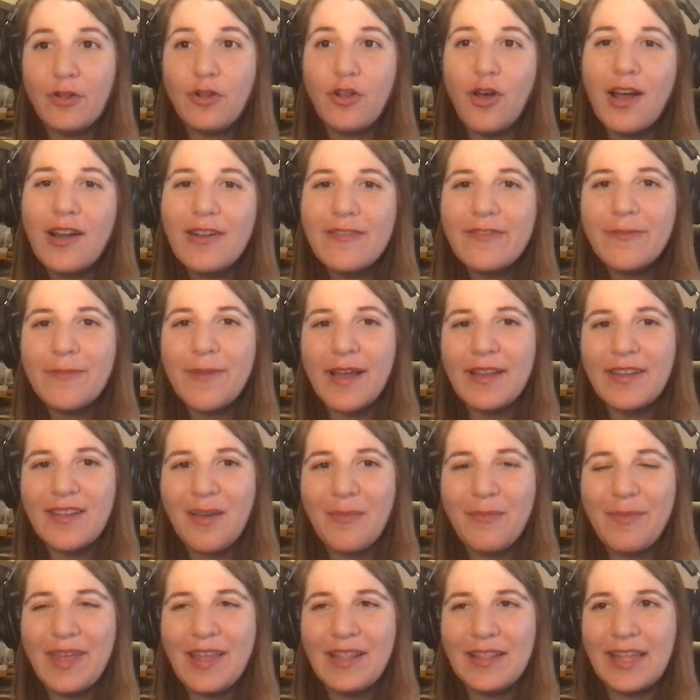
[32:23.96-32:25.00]
lot of them end
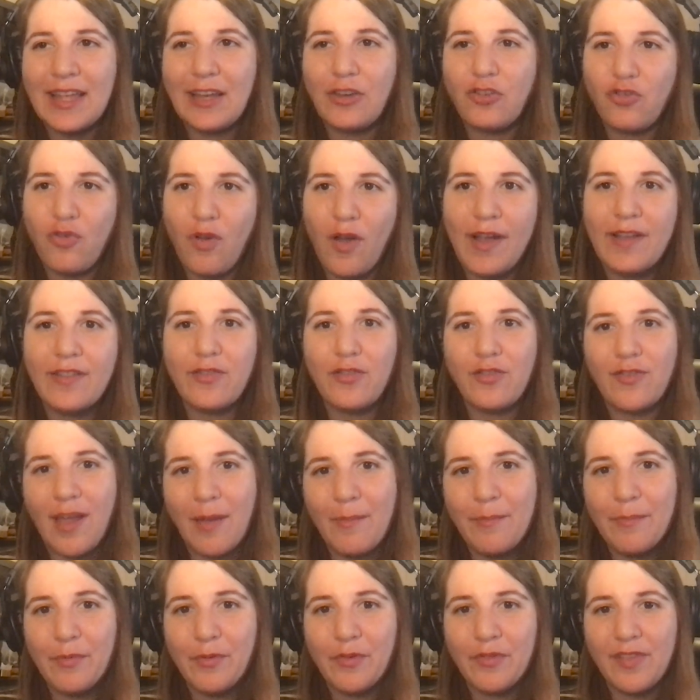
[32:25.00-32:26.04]
up being like shrines or
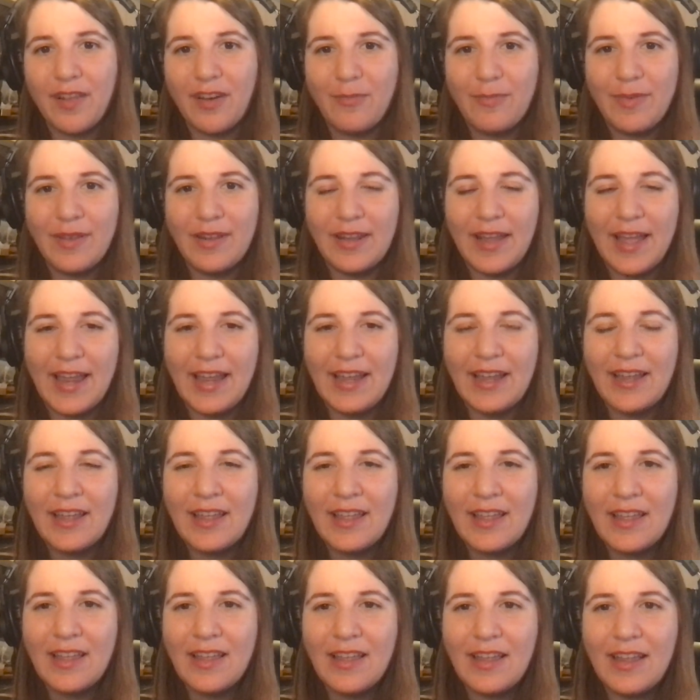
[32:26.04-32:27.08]
temples that have been
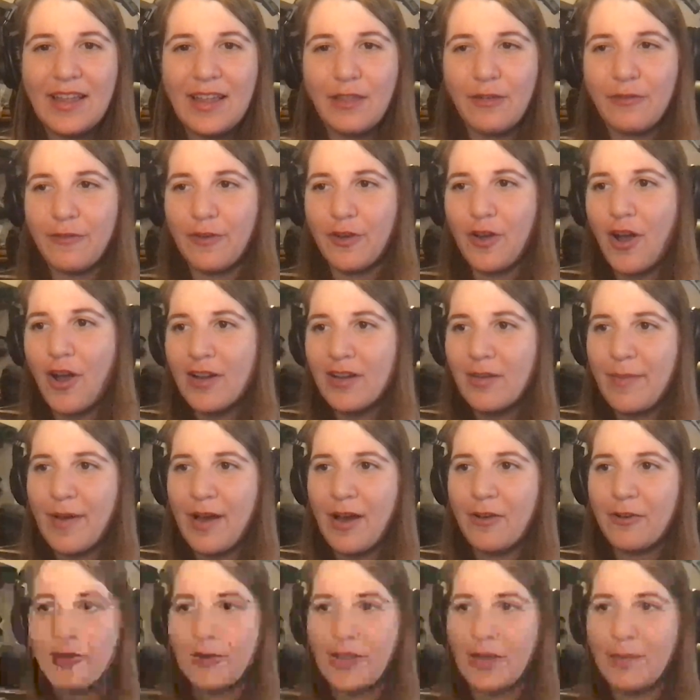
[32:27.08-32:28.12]
like either forgotten
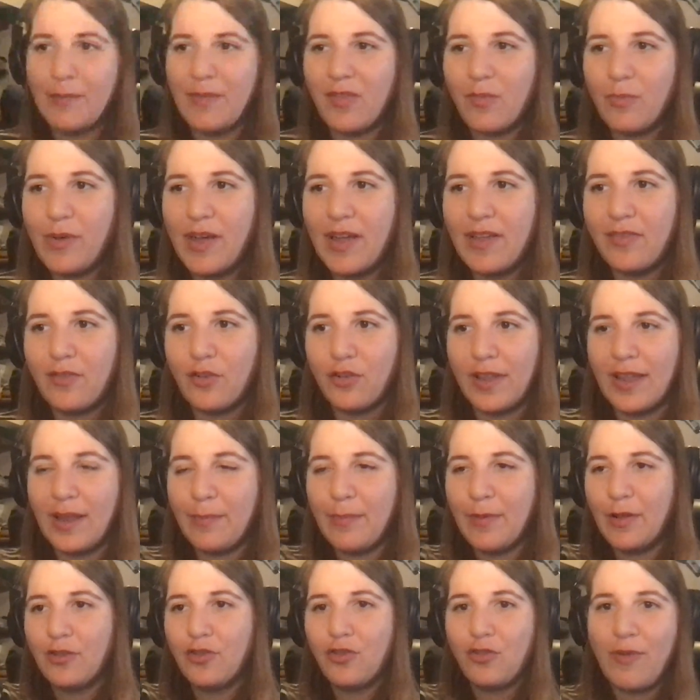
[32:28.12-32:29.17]
about or like misplaced or
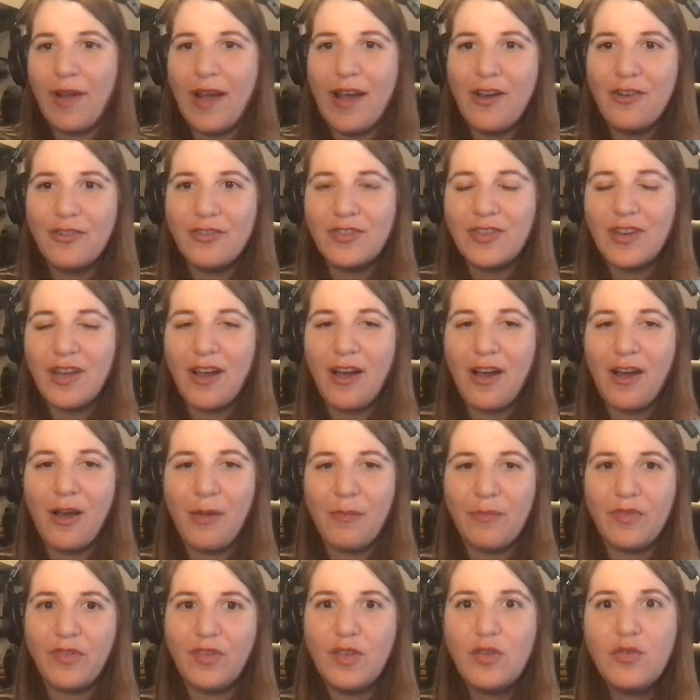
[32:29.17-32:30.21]
like built around.
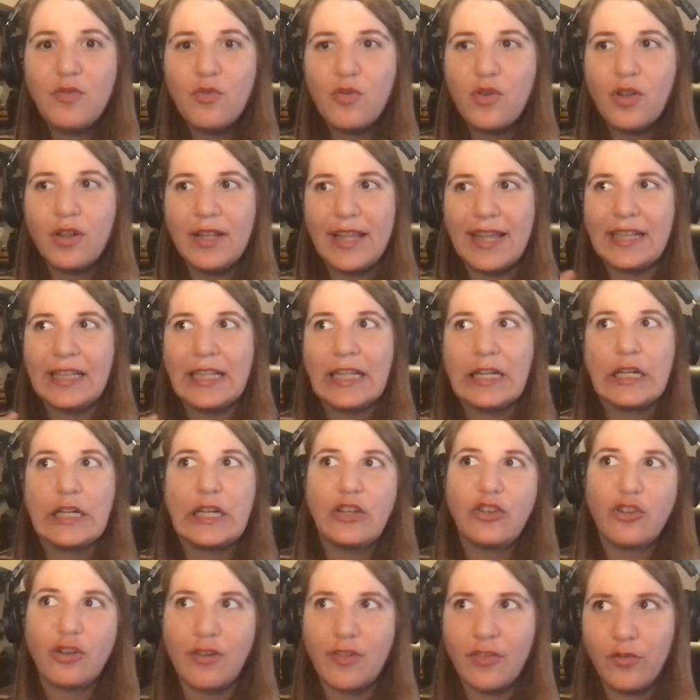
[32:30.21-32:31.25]
So you could like
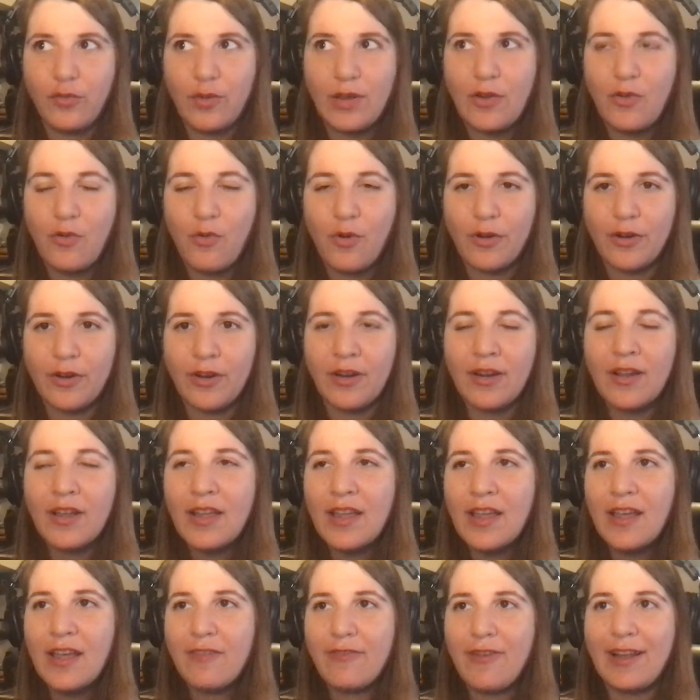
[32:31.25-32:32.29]
literally turn a street corner,
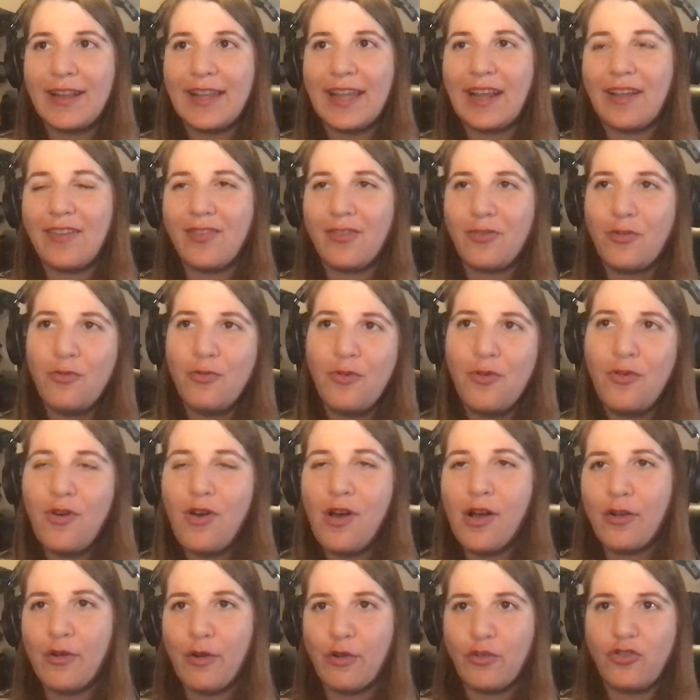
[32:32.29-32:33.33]
find like a
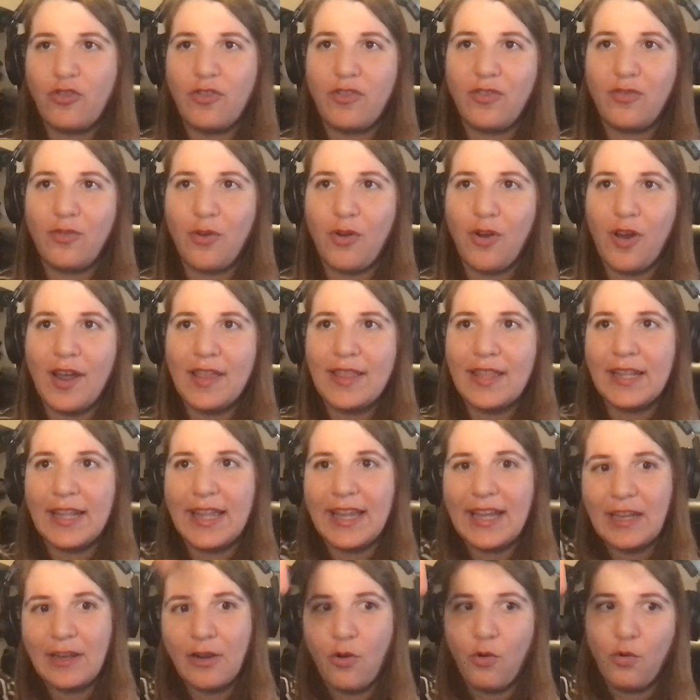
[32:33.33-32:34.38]
school, a grocery store, and then
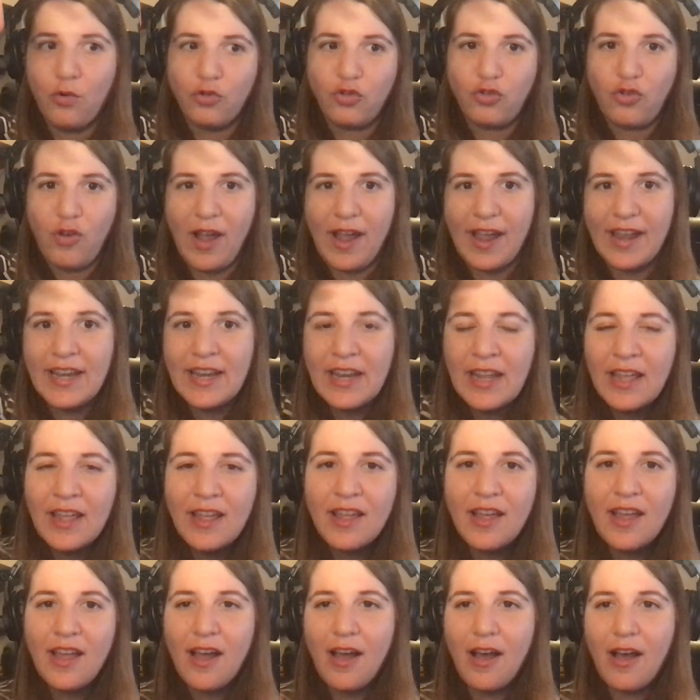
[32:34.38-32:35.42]
like an old shrine.
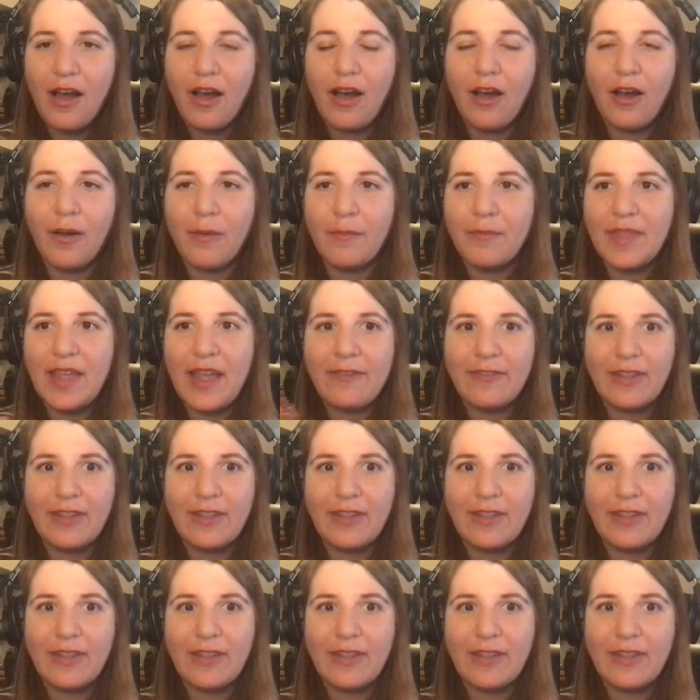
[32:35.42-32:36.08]
They have